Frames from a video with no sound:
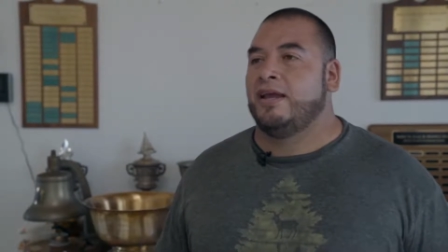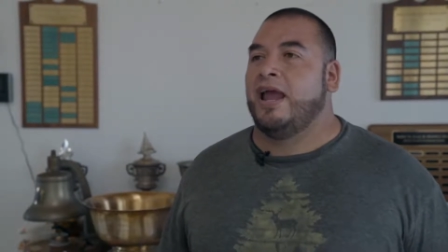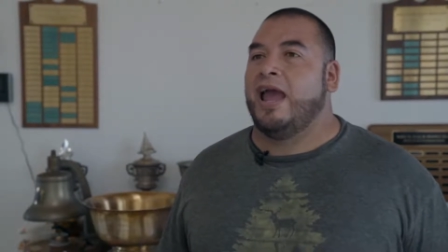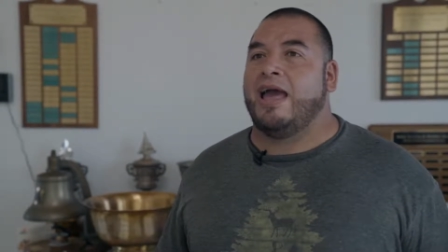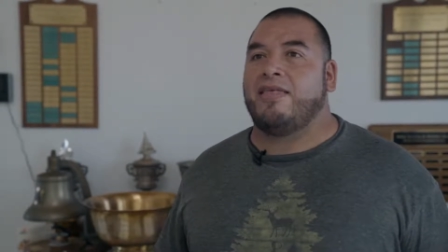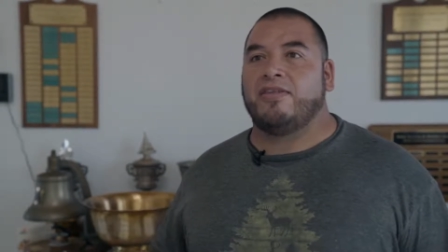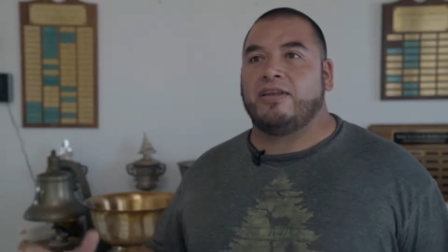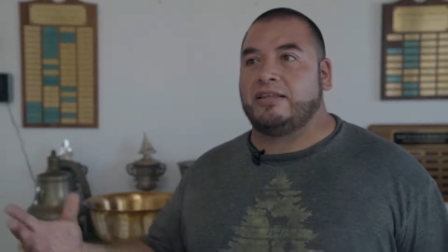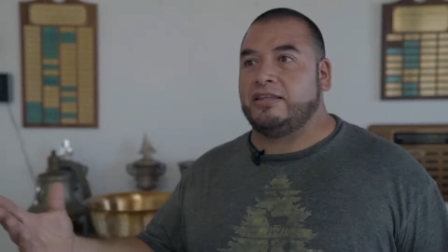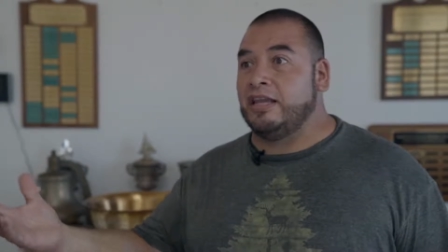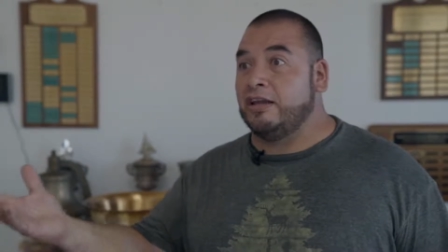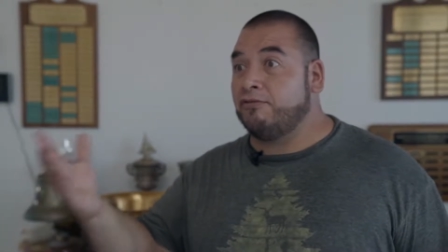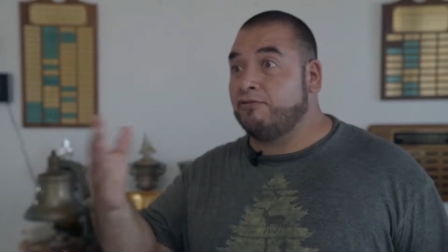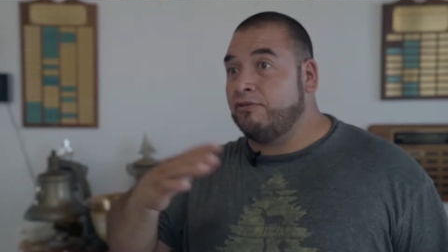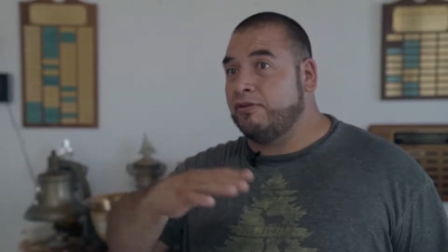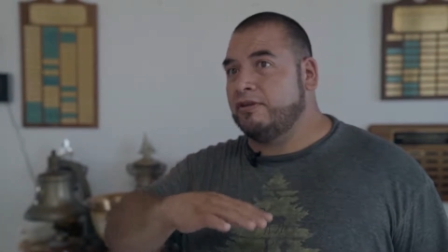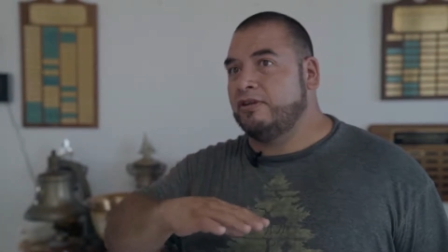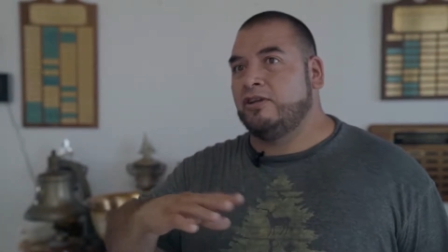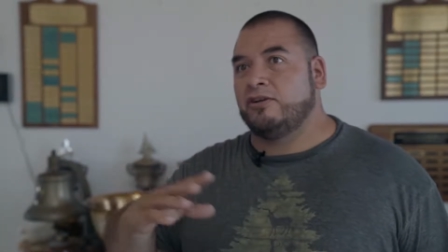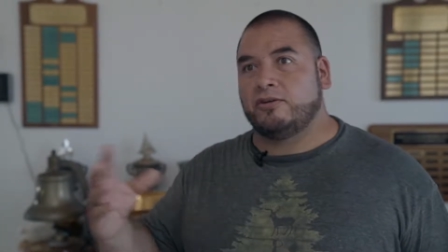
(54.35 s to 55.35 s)
and the
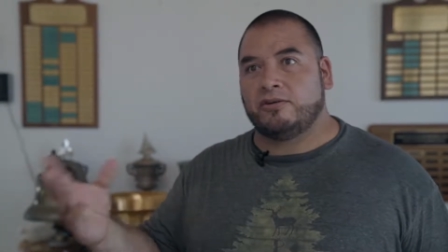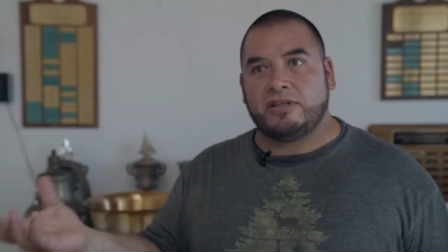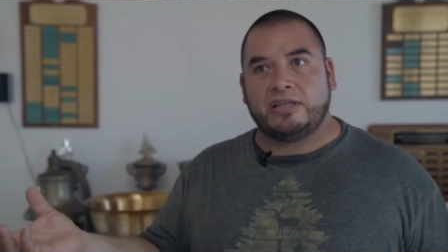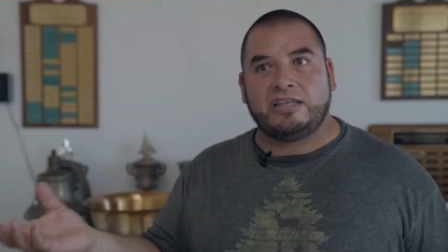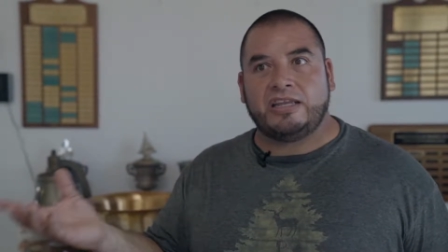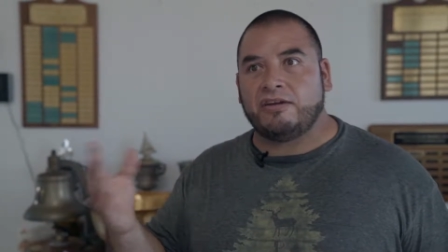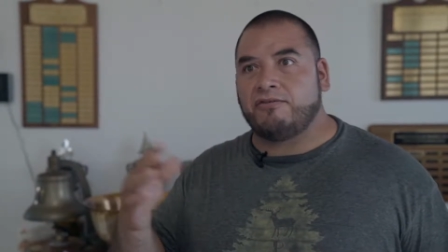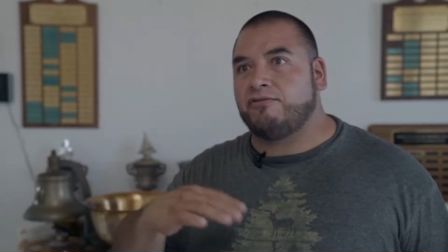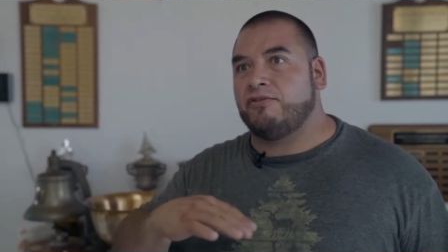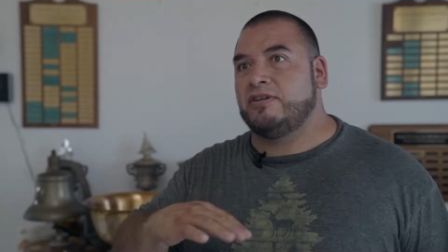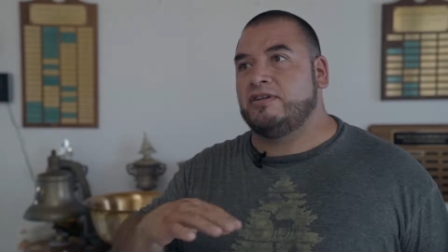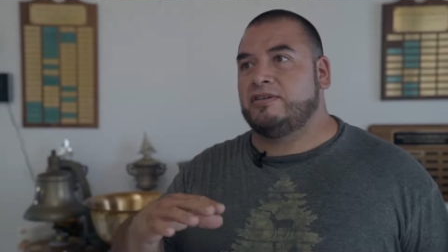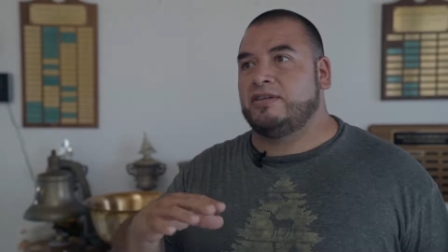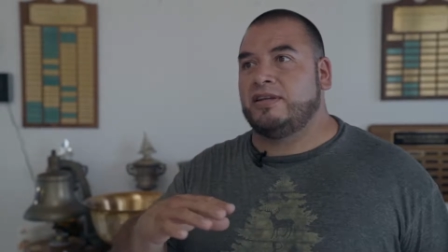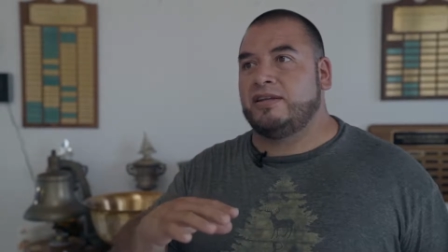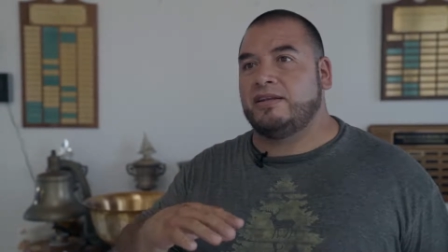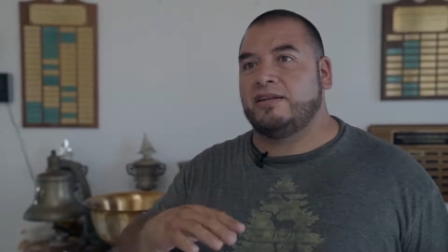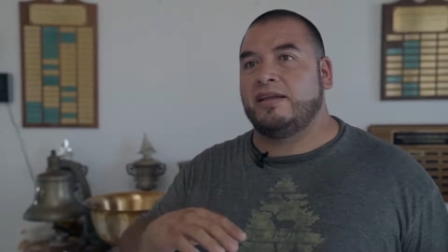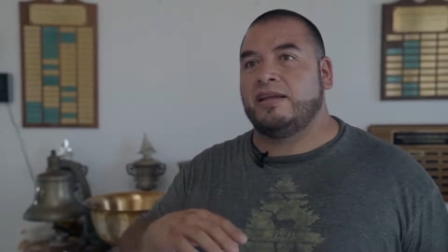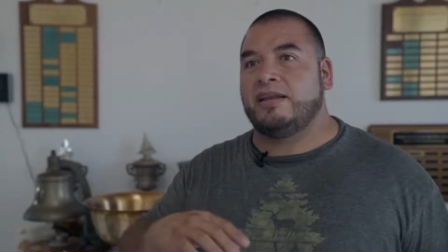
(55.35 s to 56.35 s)
difference
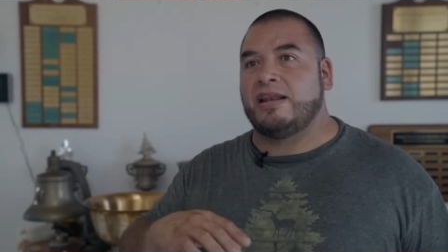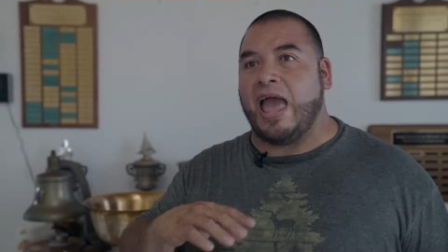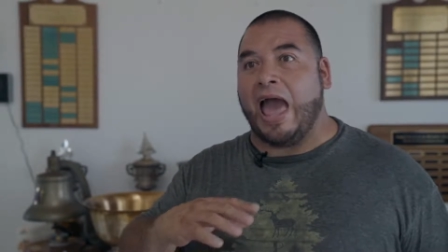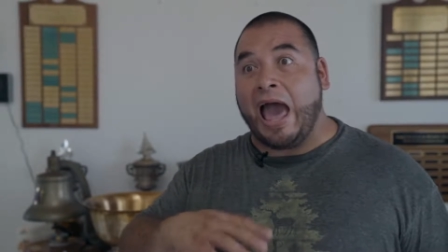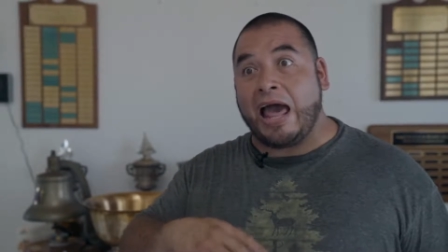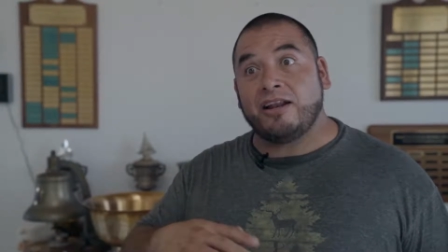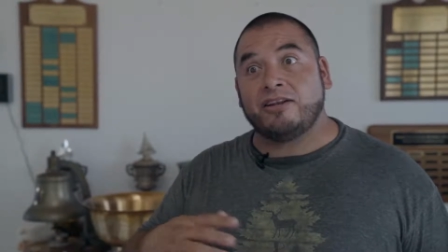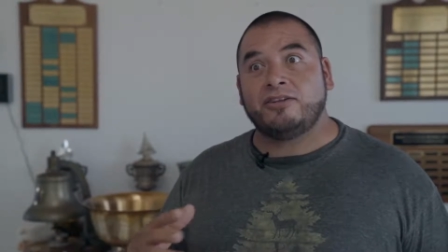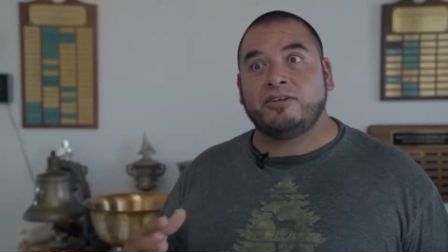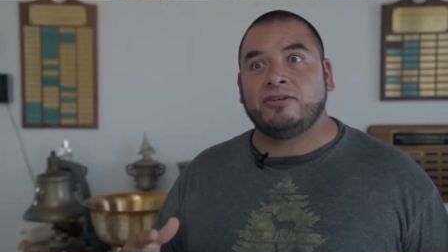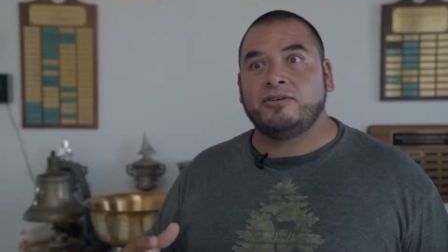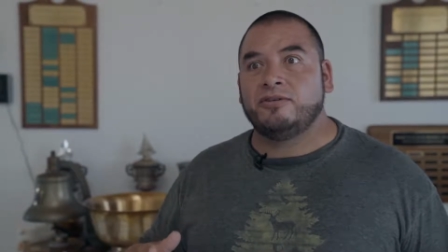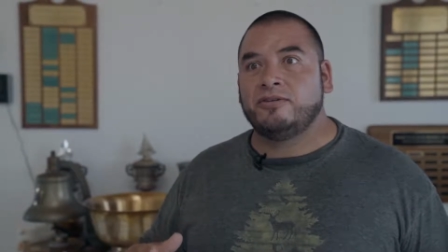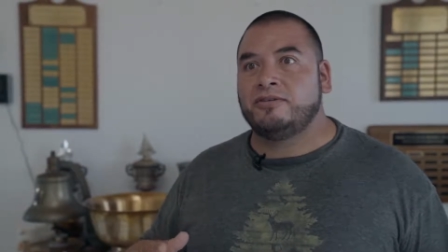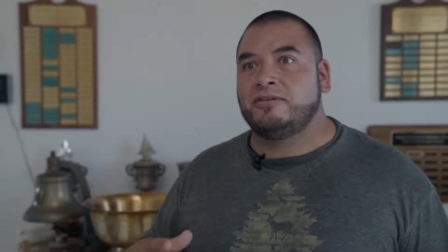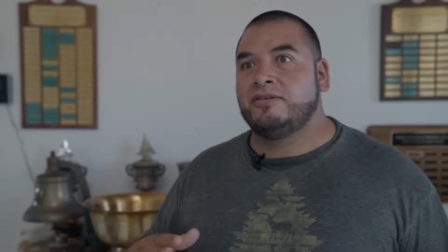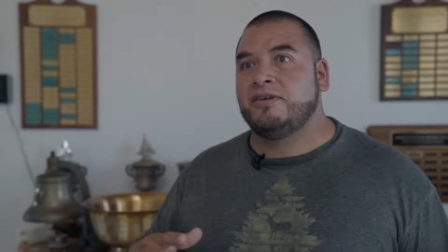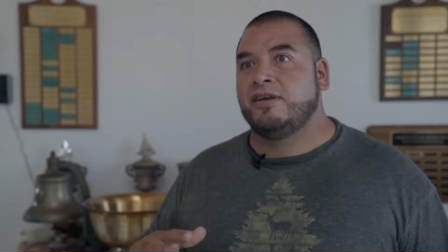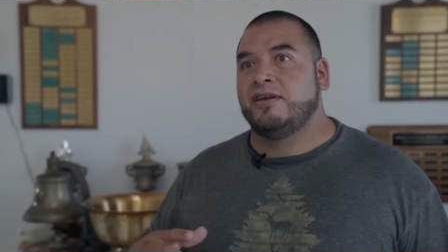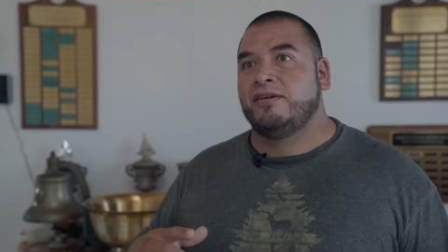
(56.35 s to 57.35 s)
in
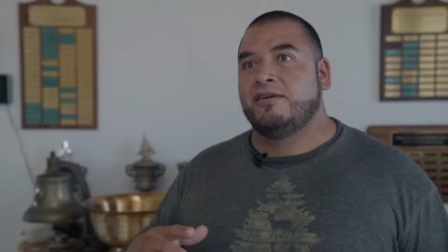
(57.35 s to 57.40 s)
attitudes.